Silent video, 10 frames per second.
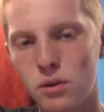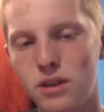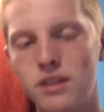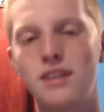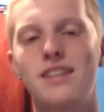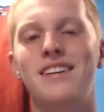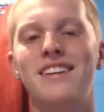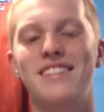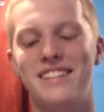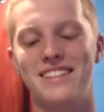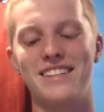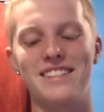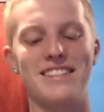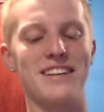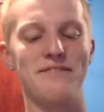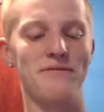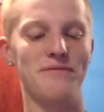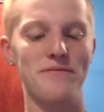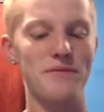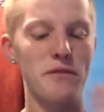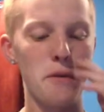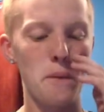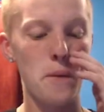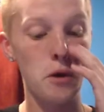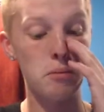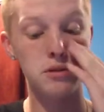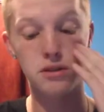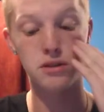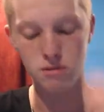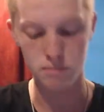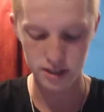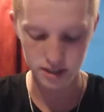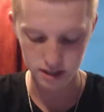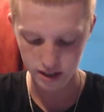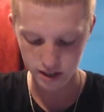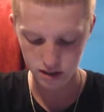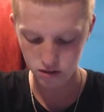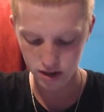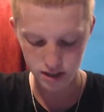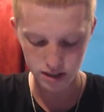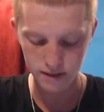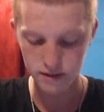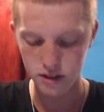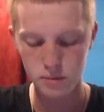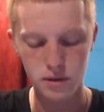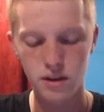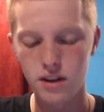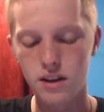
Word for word: one, just because I really been so busy like crazy. I've just been